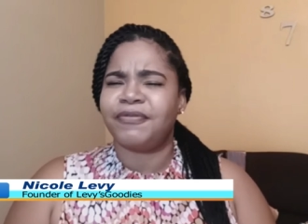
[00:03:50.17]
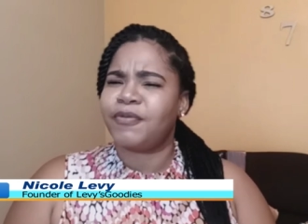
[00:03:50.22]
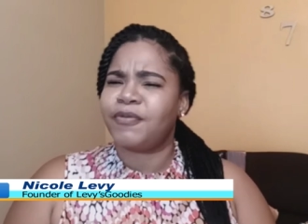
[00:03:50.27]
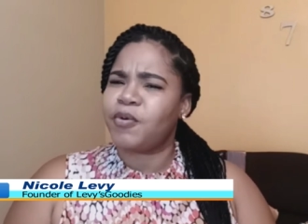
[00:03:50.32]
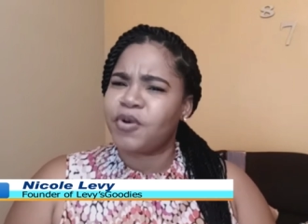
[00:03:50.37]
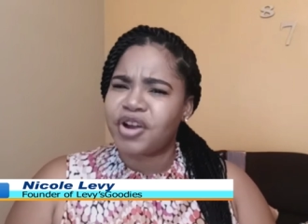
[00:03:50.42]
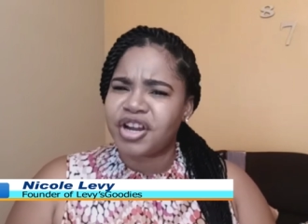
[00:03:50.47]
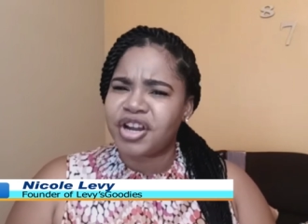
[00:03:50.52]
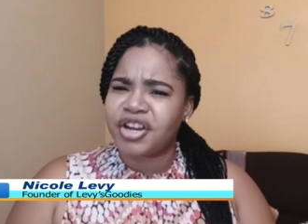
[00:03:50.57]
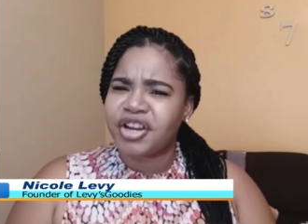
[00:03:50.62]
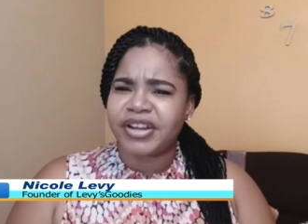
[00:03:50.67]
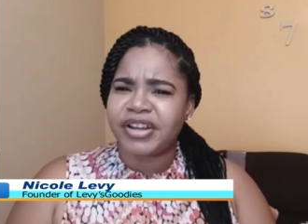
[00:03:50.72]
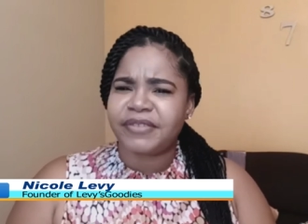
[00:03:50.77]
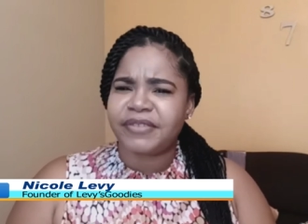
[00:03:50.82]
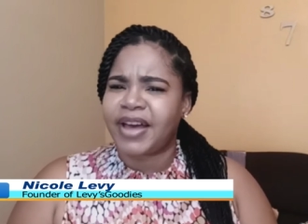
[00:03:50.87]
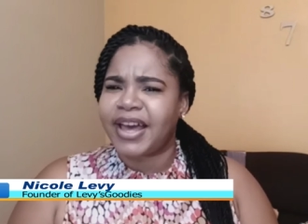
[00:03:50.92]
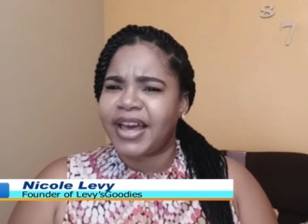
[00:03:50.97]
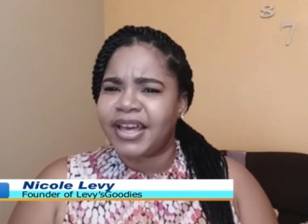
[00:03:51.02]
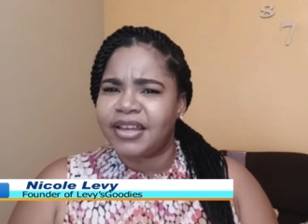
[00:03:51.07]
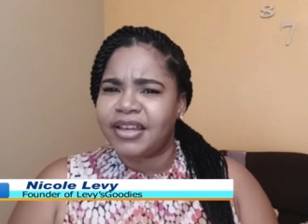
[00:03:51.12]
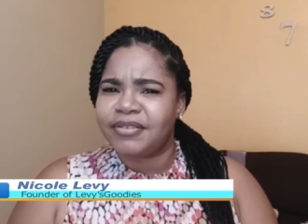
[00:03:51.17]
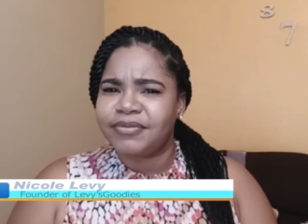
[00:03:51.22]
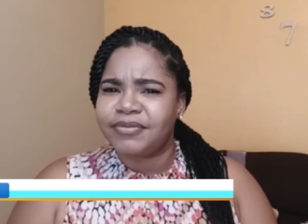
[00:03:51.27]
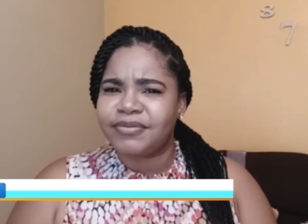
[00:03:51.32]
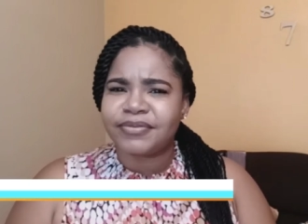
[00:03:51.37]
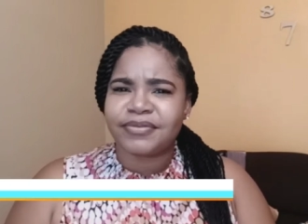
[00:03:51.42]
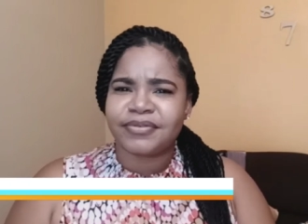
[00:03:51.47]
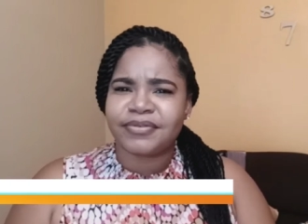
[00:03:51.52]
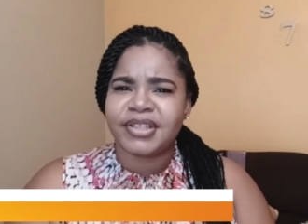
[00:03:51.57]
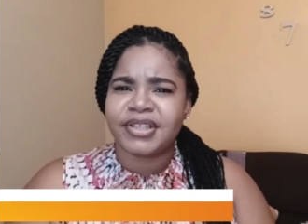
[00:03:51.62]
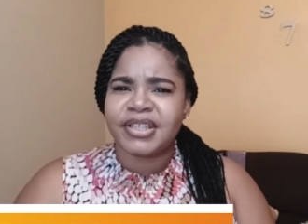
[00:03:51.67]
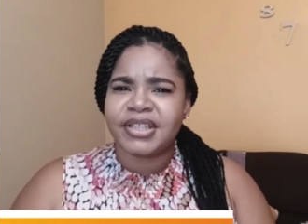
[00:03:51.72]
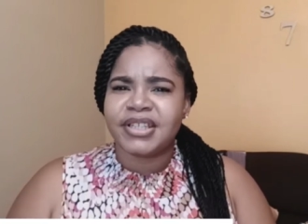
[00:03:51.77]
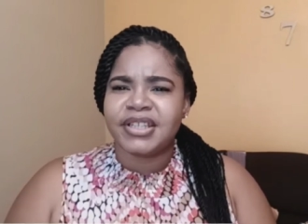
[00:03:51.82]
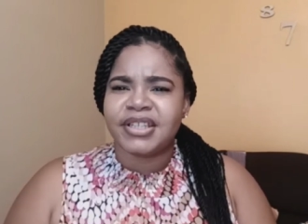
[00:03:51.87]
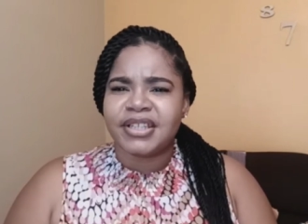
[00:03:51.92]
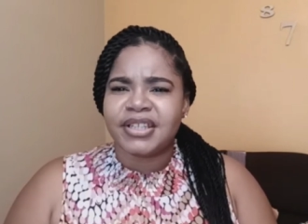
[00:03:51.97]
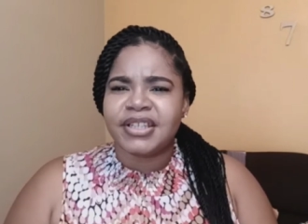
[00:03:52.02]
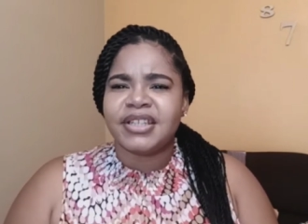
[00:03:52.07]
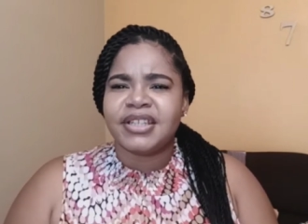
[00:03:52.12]
4, grade 5.
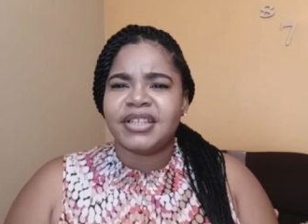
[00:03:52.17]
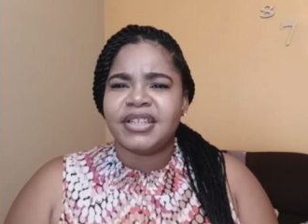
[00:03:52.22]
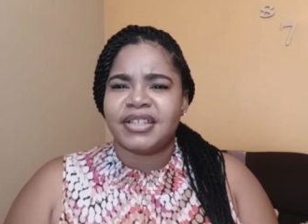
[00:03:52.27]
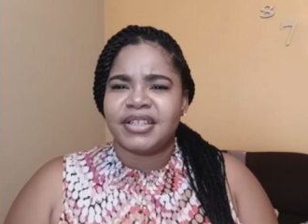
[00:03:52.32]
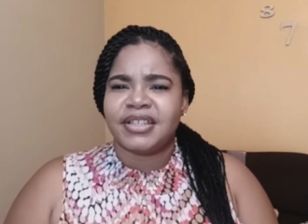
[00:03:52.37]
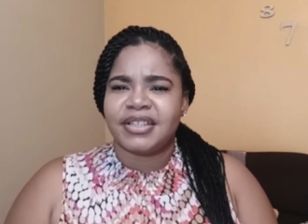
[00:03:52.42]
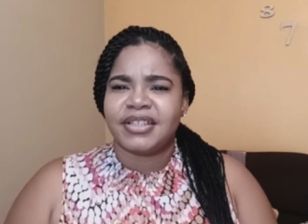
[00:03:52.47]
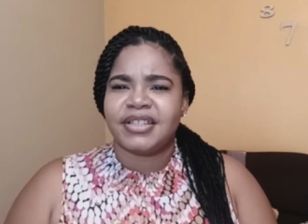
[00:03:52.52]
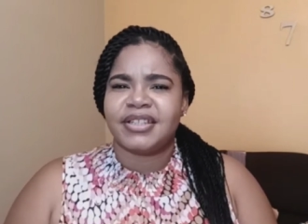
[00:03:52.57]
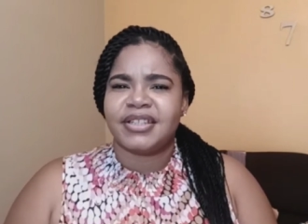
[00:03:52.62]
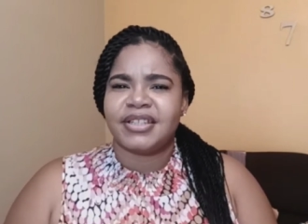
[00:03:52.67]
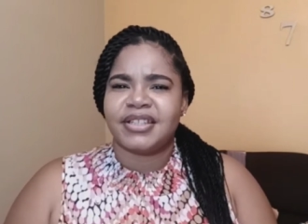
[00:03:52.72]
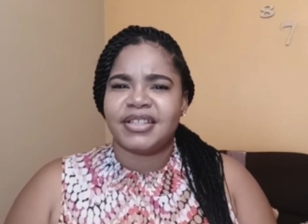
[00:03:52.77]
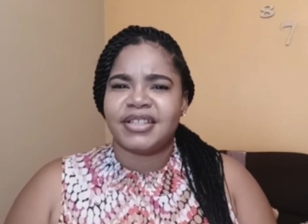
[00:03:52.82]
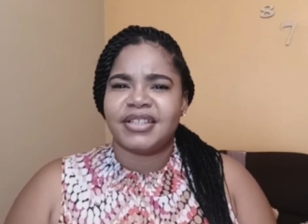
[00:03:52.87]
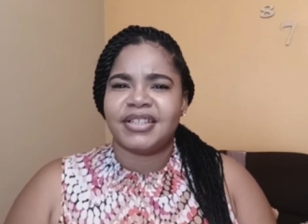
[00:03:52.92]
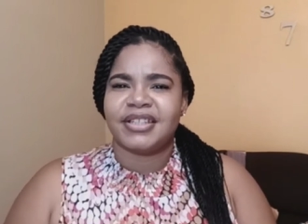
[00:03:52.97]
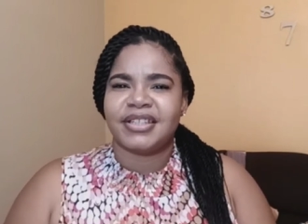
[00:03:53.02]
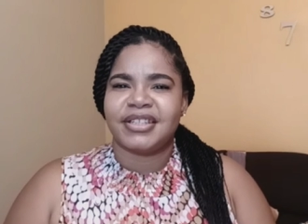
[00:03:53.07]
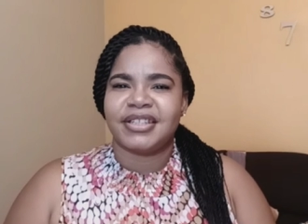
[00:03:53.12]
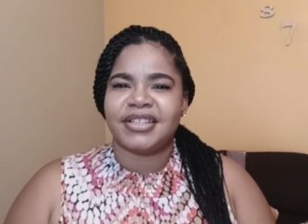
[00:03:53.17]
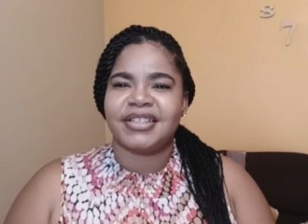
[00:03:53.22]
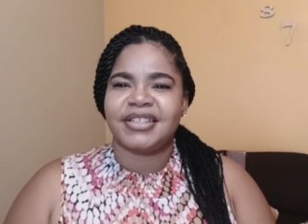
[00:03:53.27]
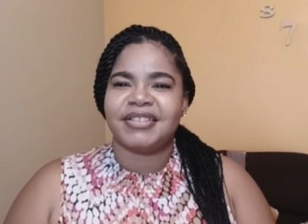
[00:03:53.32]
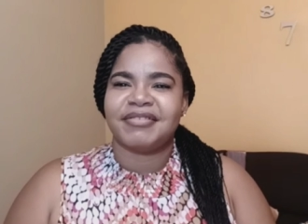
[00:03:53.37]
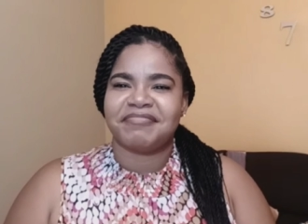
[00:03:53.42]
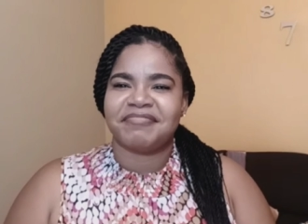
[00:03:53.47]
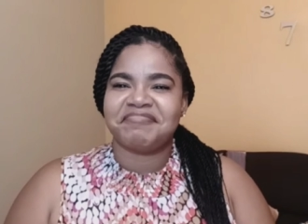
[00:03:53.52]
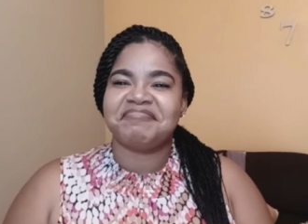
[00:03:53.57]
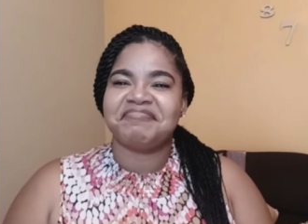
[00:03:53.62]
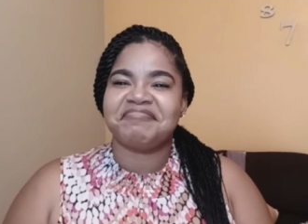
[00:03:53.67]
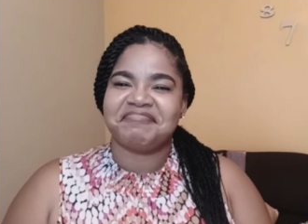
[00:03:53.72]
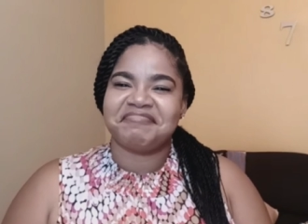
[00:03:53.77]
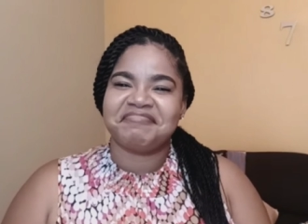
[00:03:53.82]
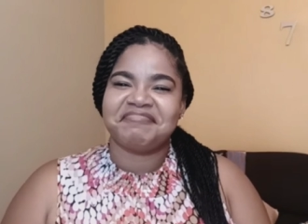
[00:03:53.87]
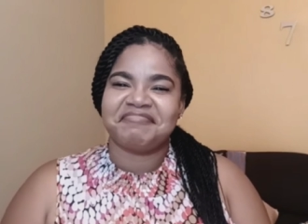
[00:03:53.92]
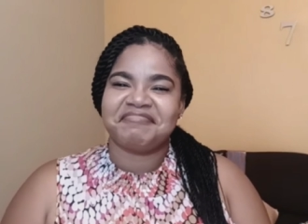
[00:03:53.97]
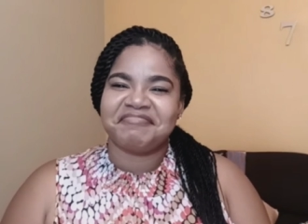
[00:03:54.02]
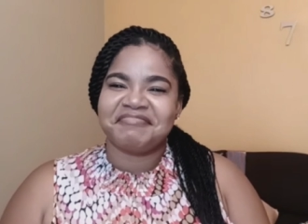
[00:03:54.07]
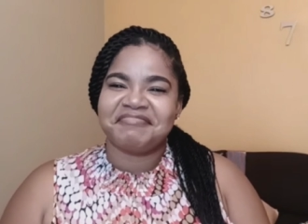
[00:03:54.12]
Wow. So it started off
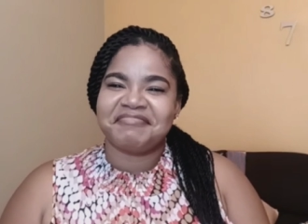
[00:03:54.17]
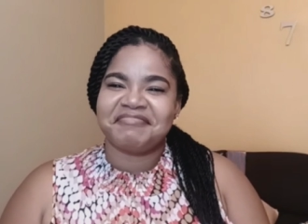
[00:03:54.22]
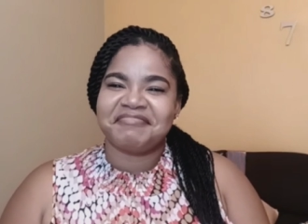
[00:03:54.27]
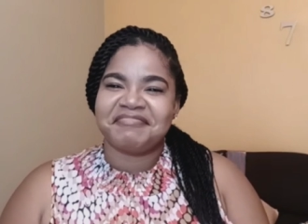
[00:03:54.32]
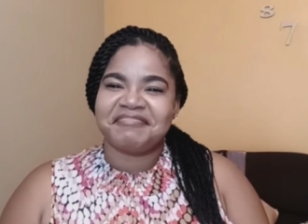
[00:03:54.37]
then,